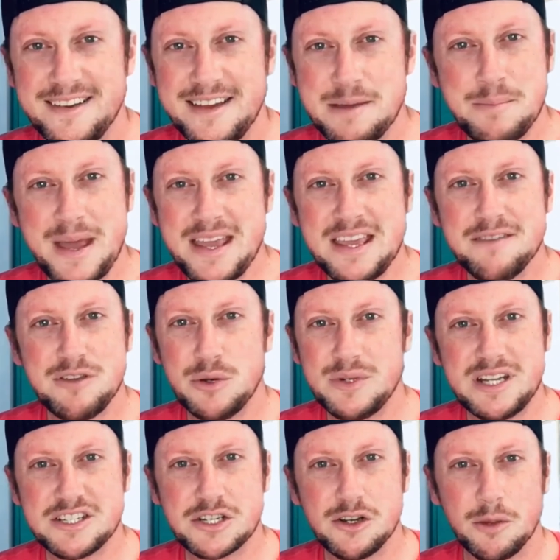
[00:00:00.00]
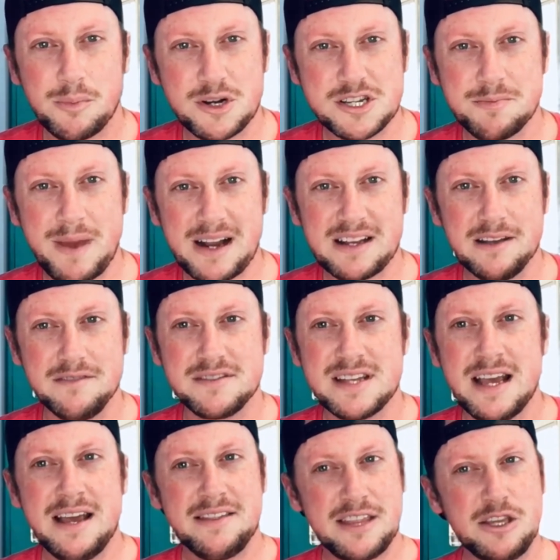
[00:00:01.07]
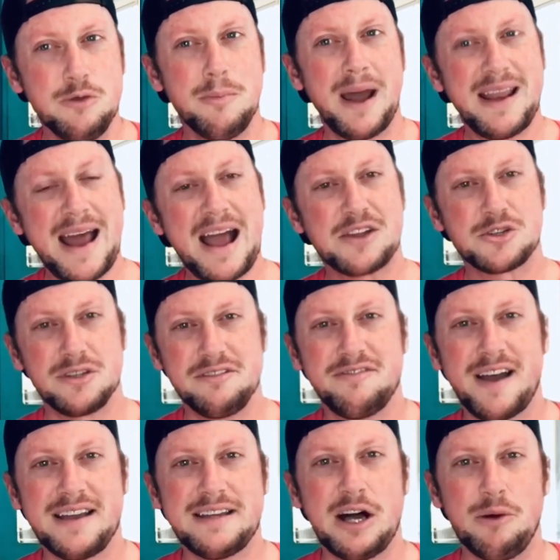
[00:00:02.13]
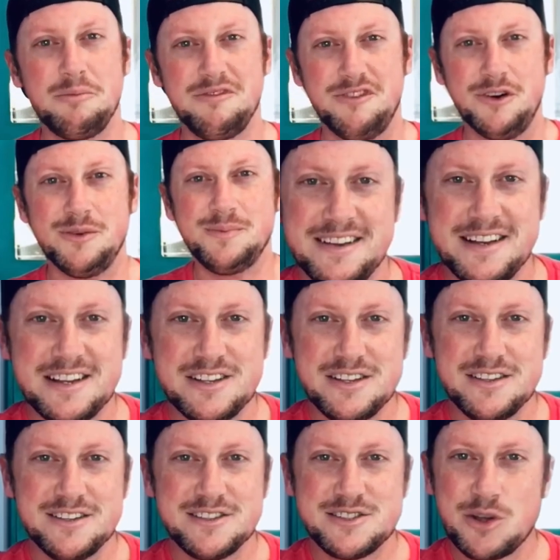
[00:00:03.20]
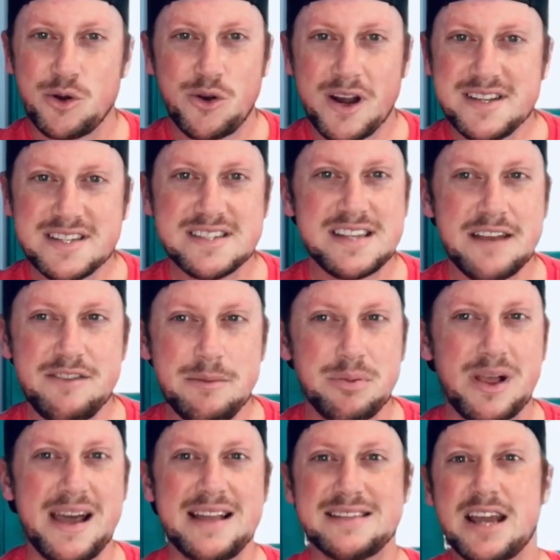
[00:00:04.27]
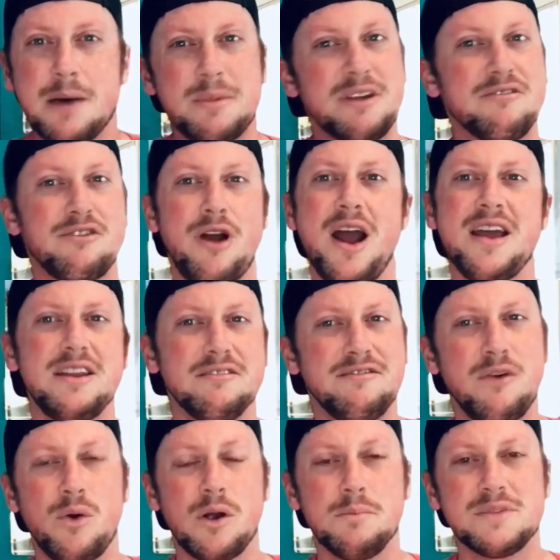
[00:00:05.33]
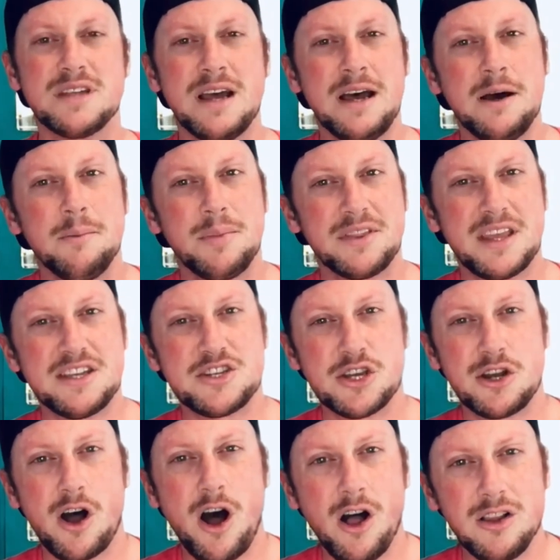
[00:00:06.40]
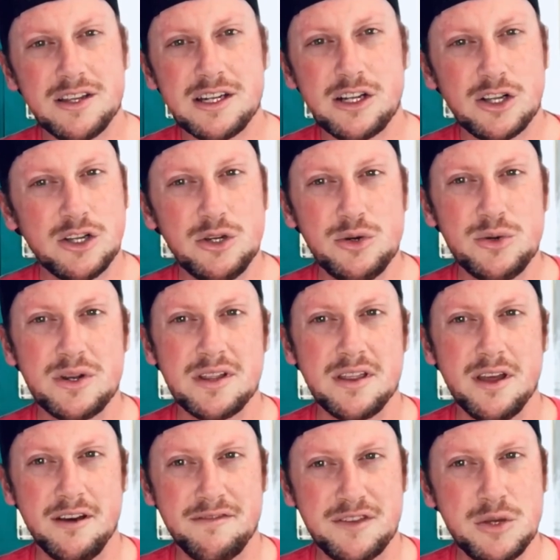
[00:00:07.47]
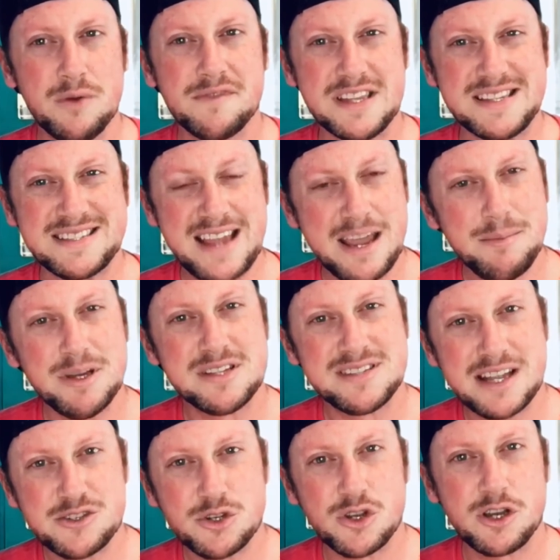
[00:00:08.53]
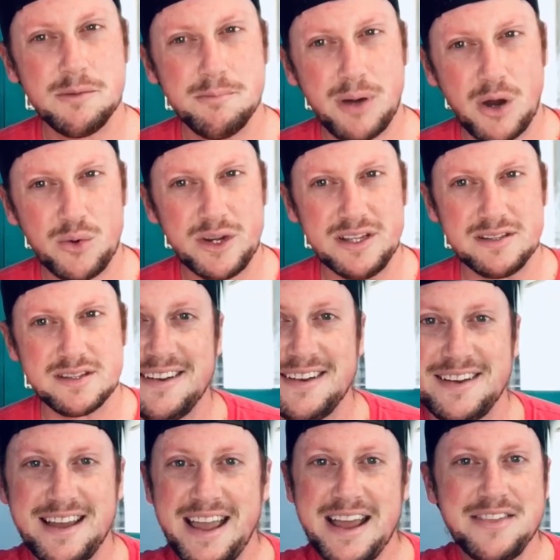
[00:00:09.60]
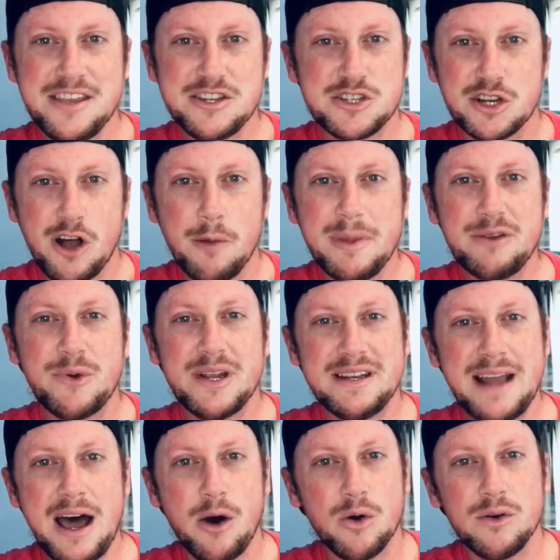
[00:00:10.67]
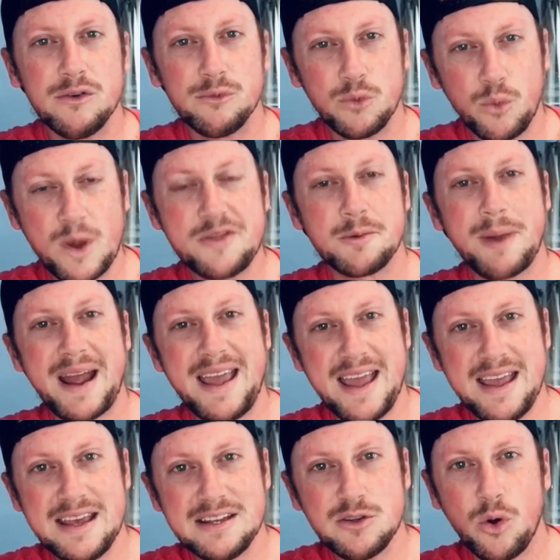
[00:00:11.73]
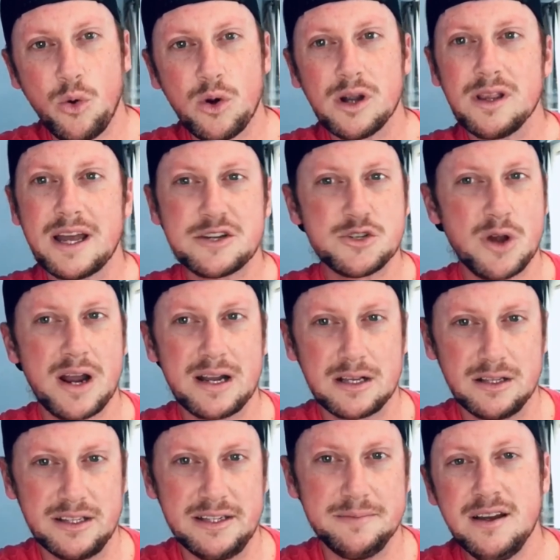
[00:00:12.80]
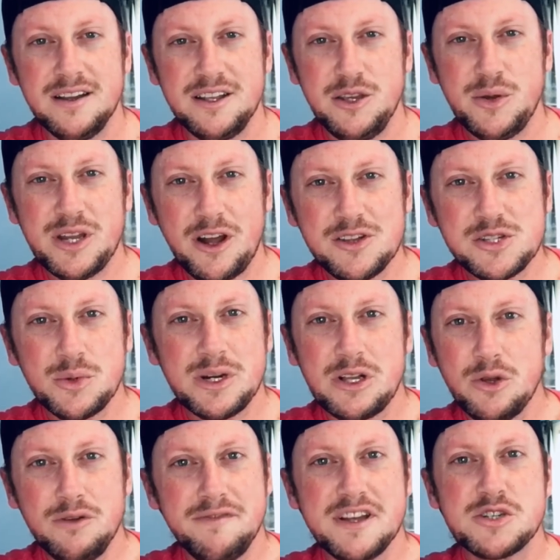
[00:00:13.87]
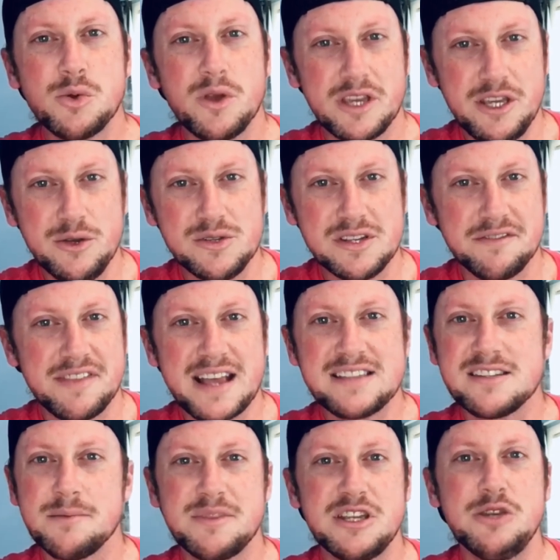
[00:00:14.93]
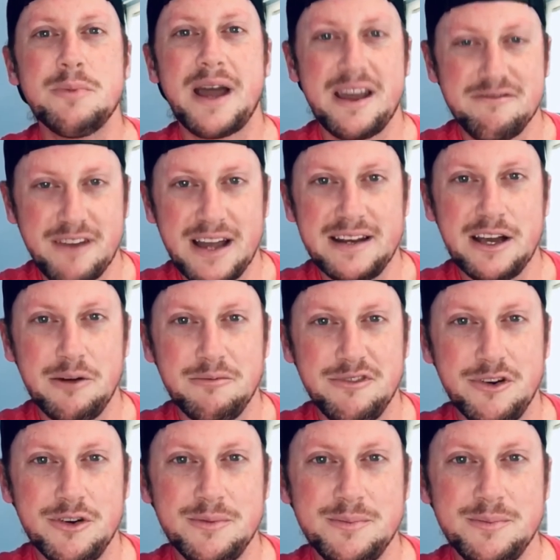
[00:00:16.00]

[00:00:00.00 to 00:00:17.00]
It may give you additional perspectives that you might actually find helpful. So crisis safety plans come in a variety of forms, but they should all include a few of the same essential components. And they should all be written out, whether by hand or electronically. You can also include visual cues if that's something you might find helpful.